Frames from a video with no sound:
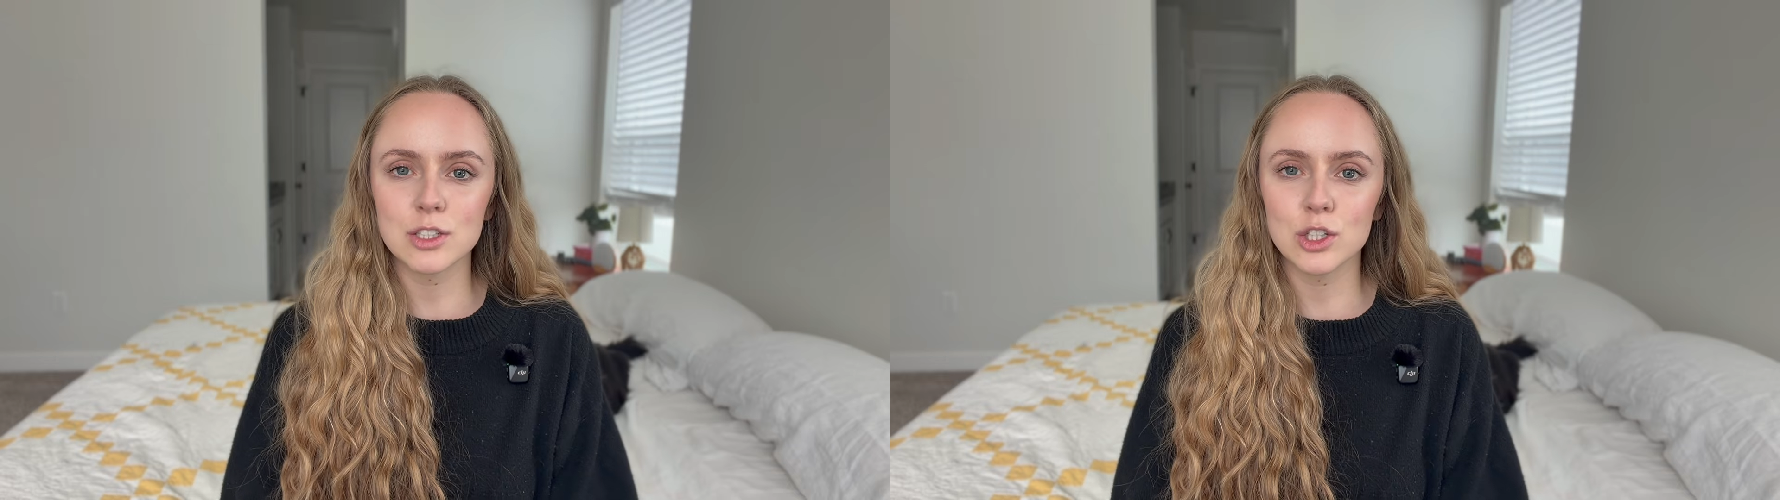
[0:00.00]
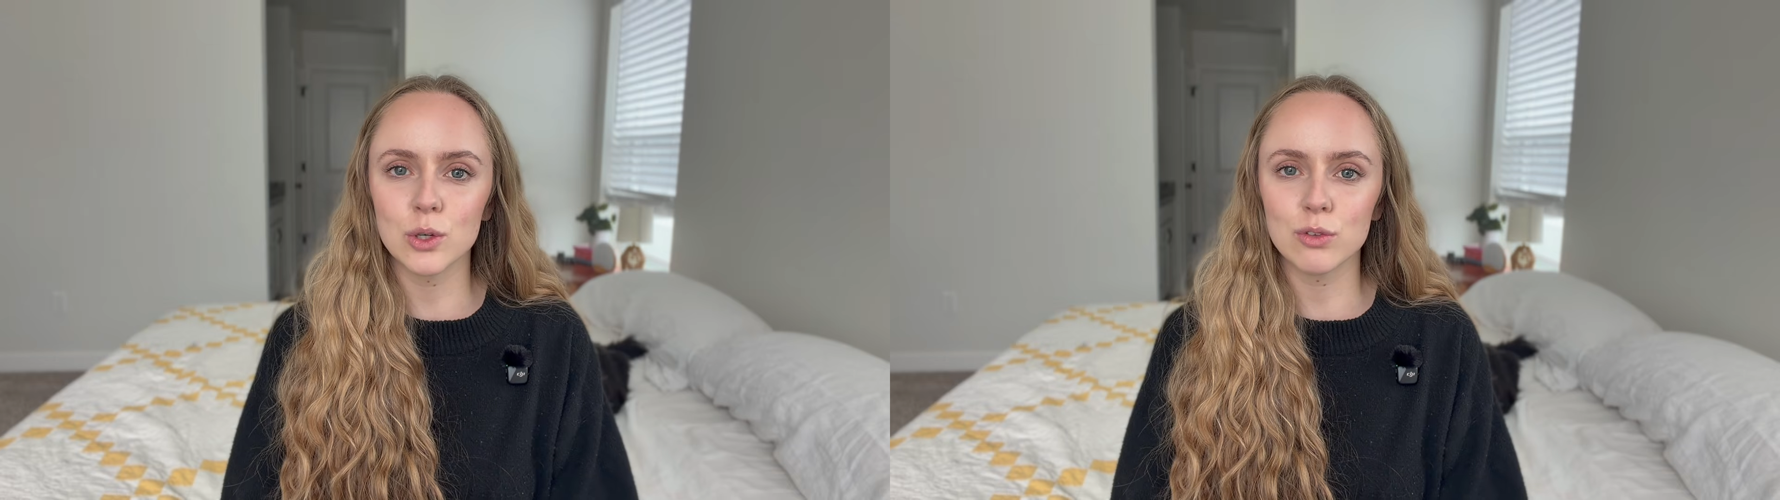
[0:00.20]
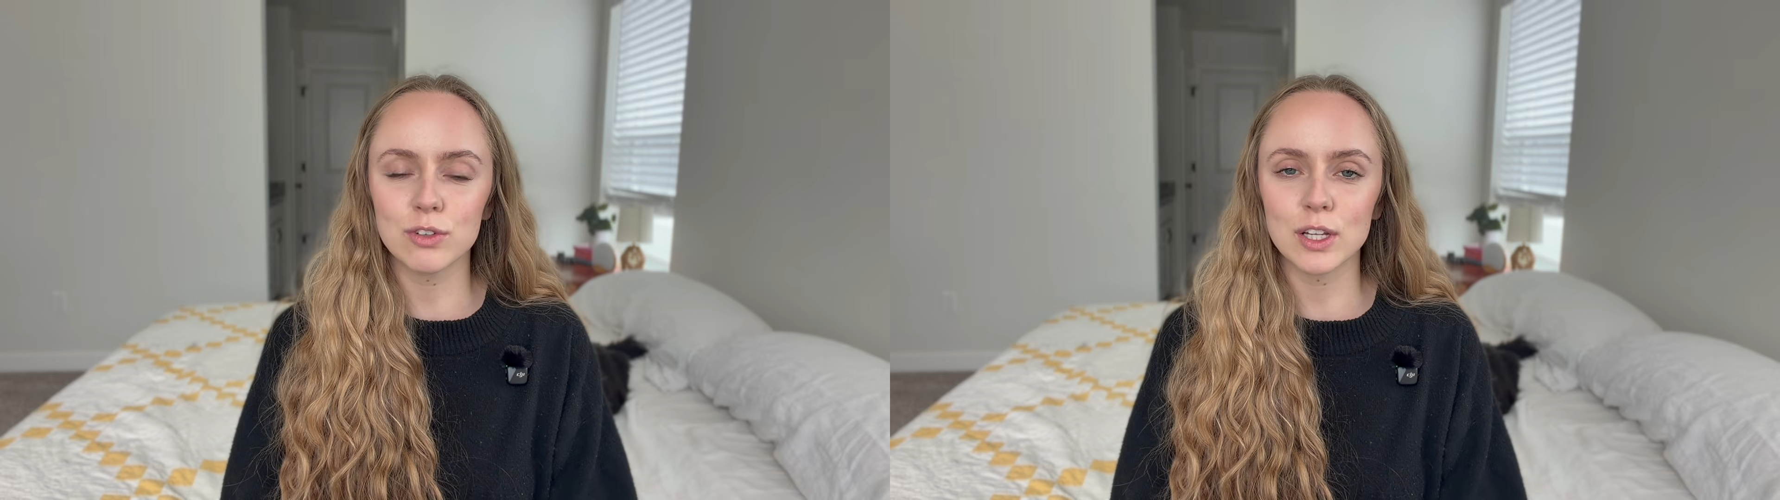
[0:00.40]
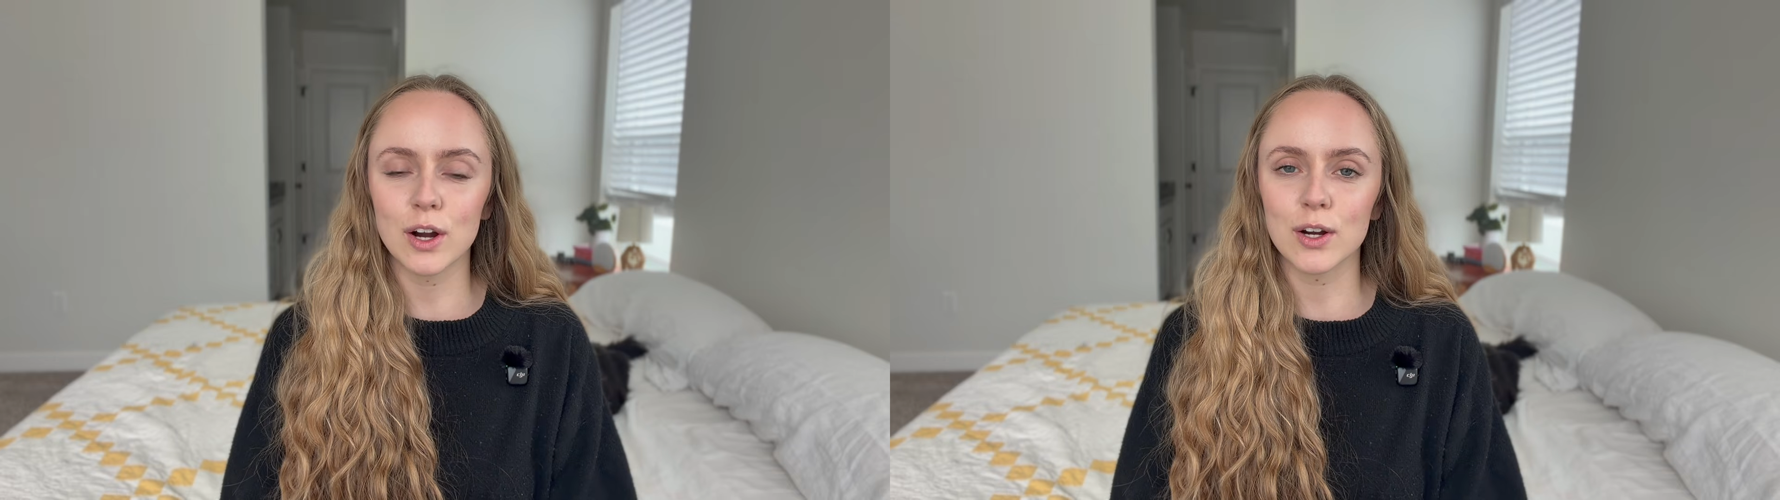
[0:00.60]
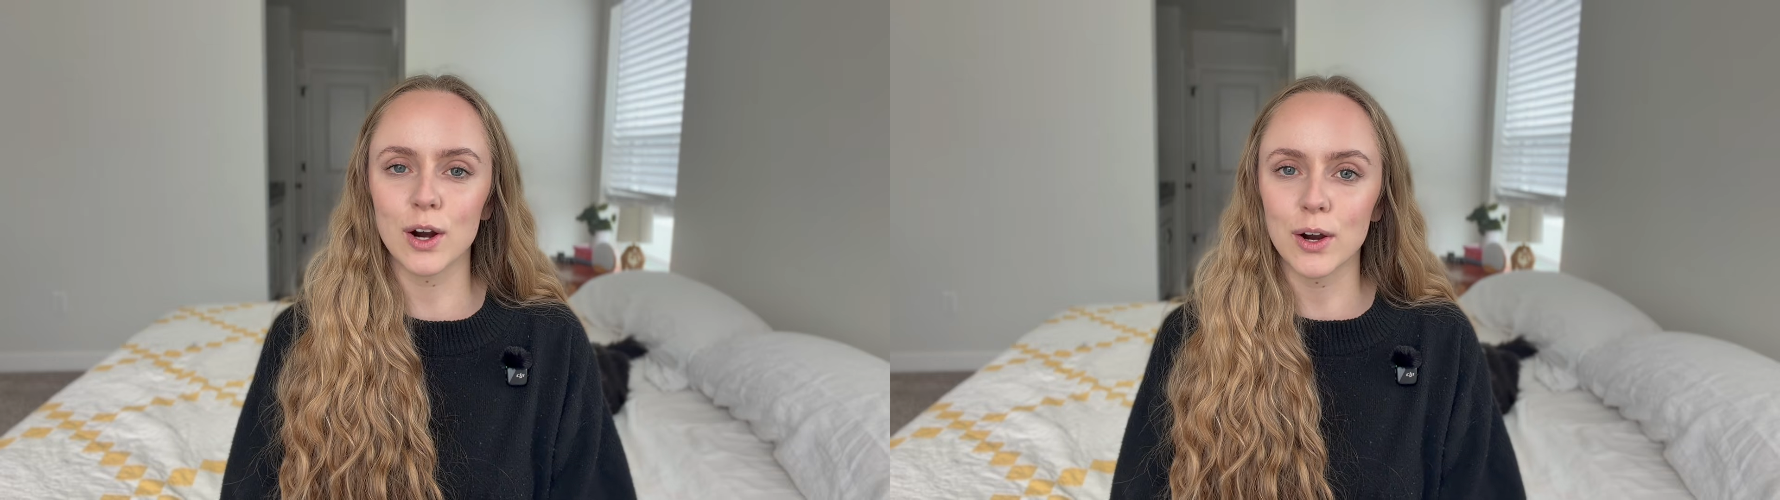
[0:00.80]
to fill
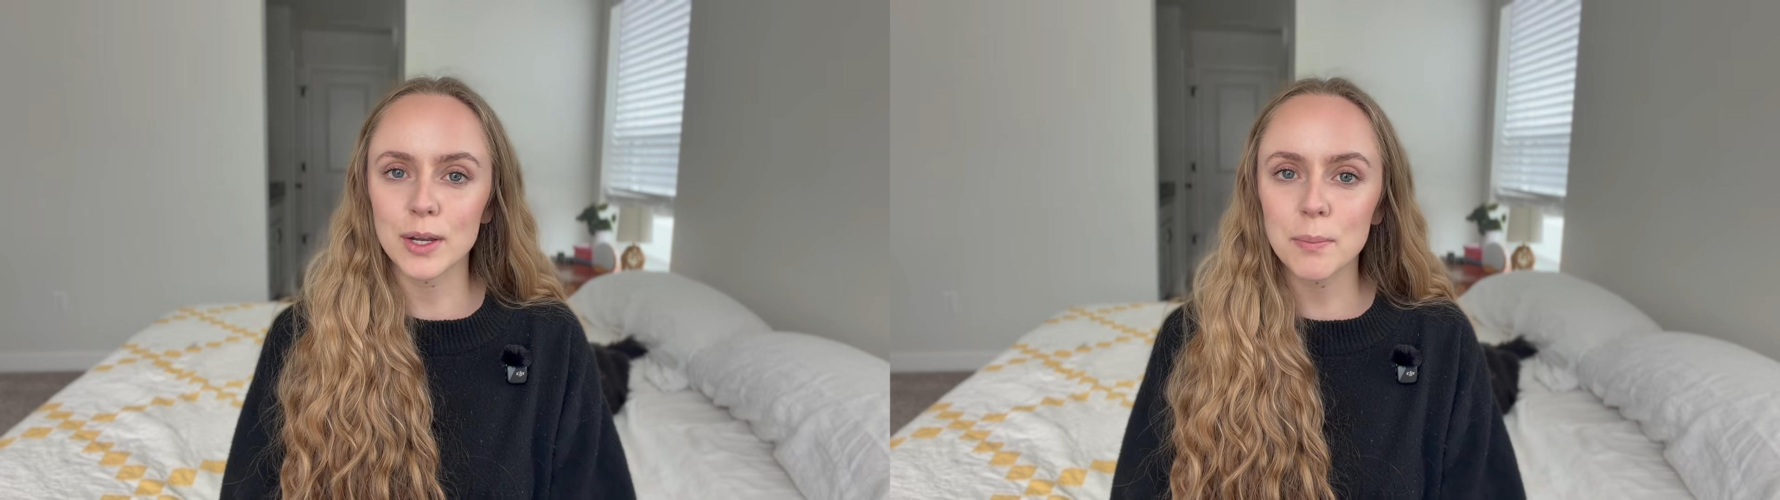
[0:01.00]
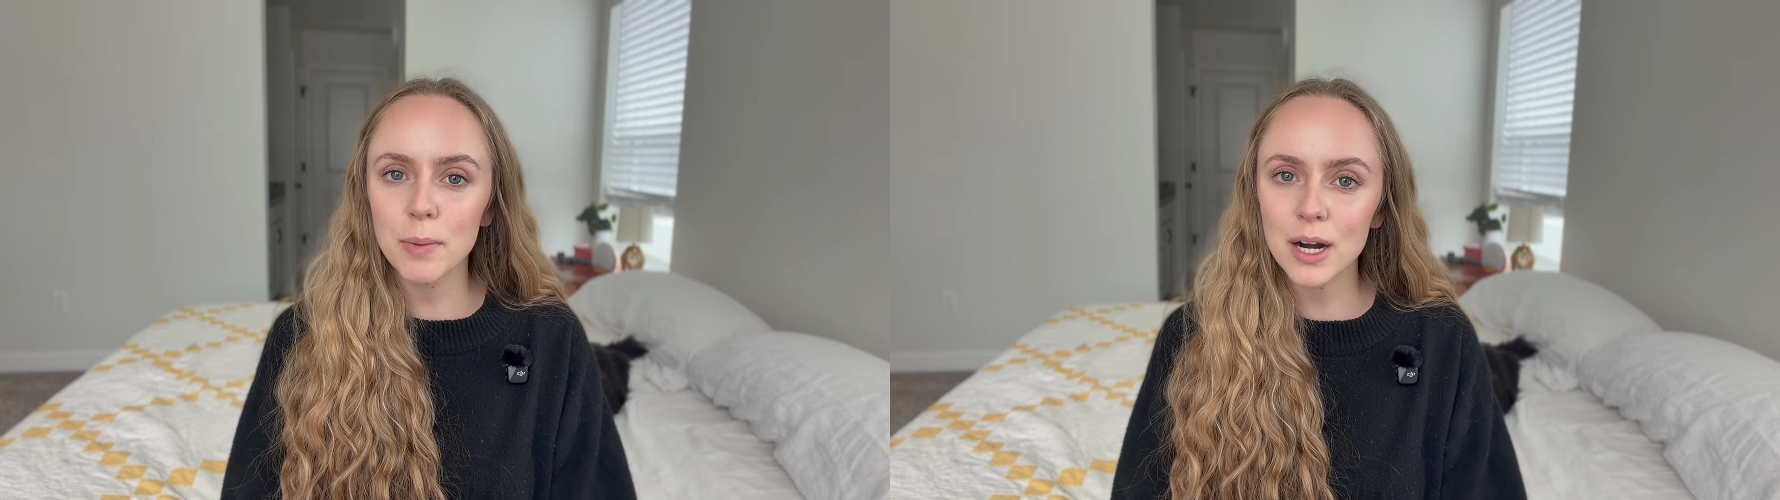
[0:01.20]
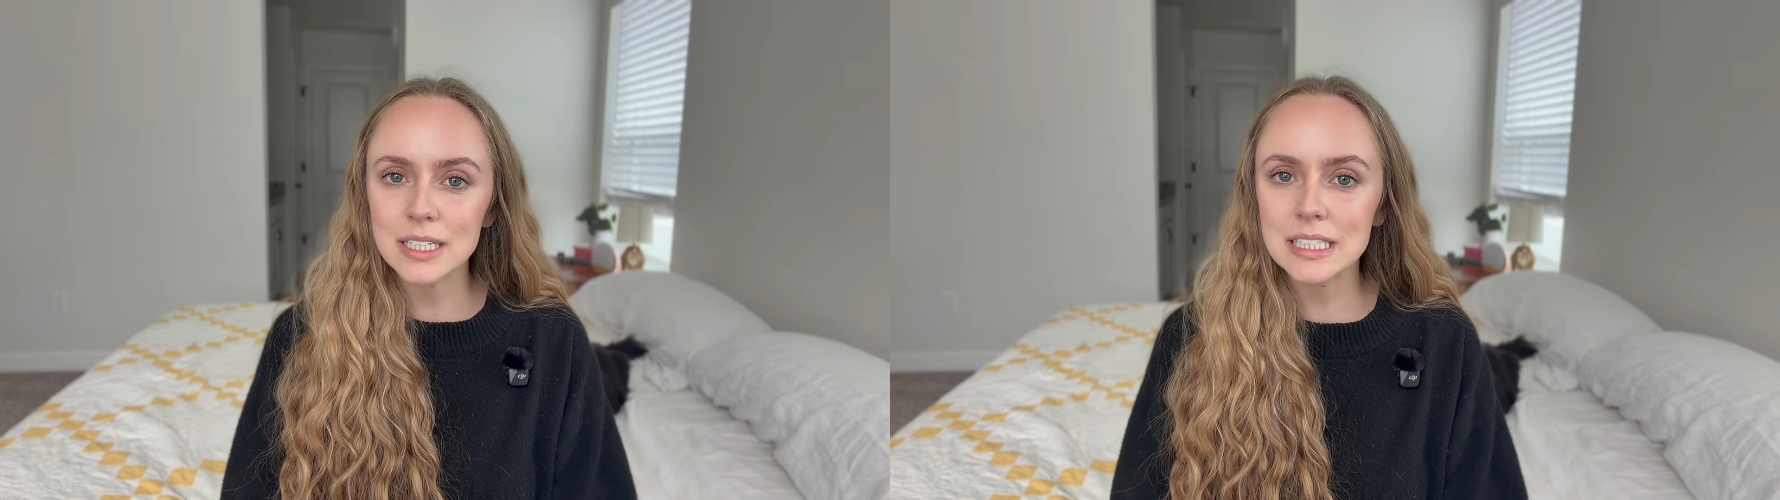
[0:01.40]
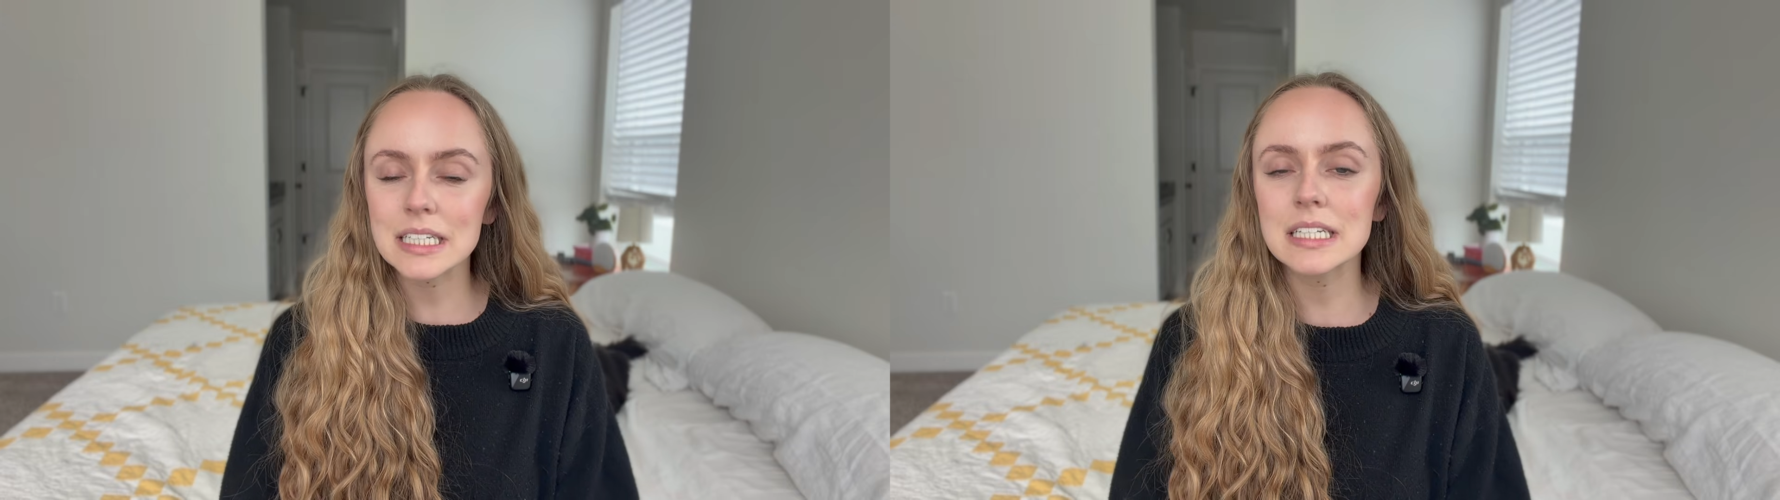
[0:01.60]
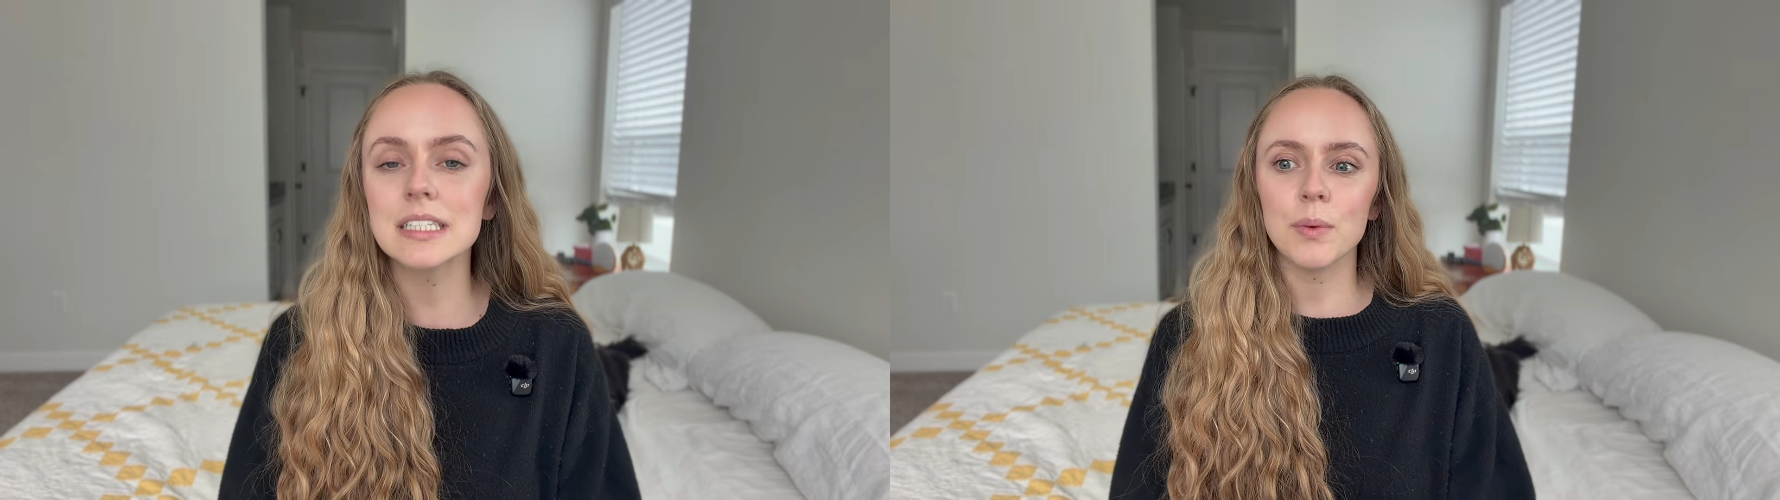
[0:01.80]
our garden
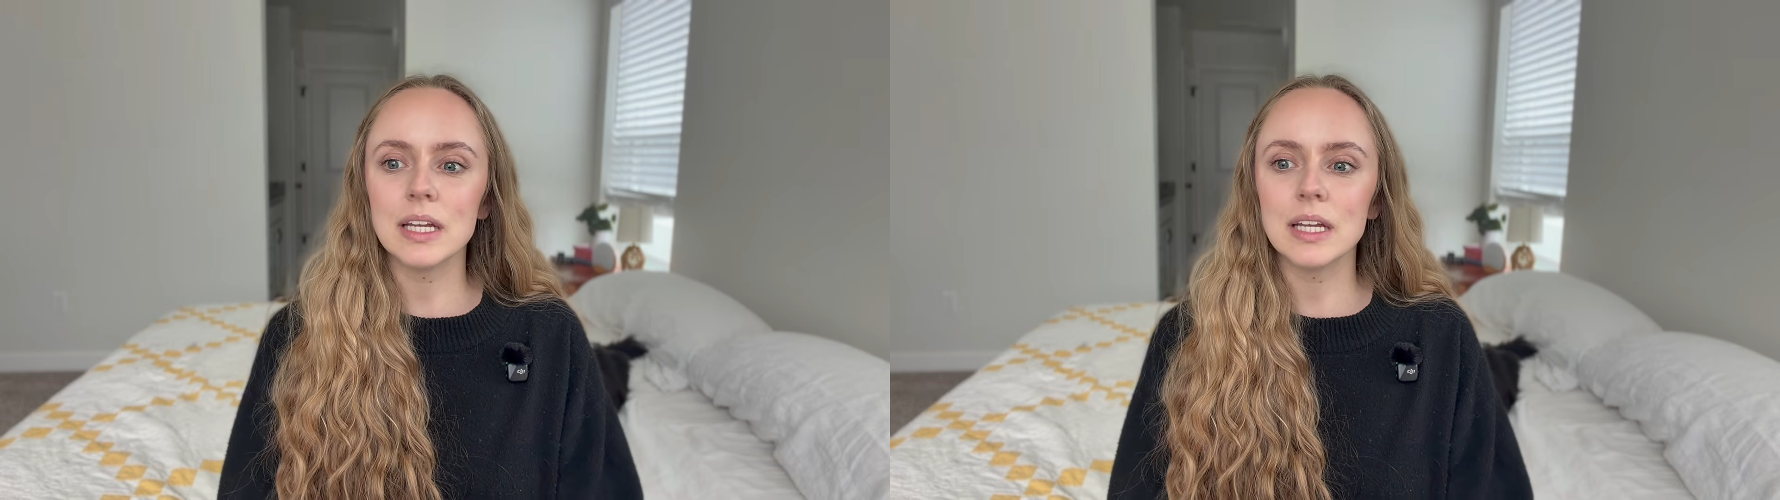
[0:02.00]
boxes.